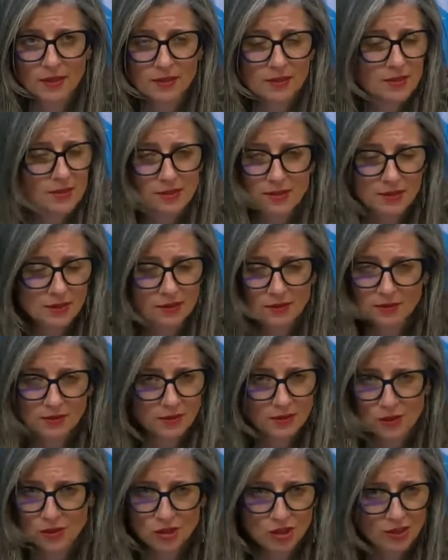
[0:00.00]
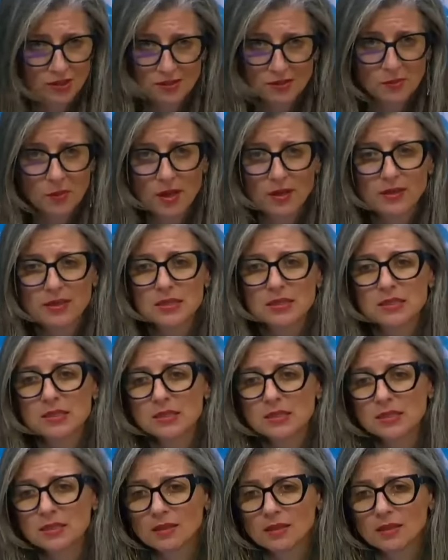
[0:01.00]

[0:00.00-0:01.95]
This didn't legitimize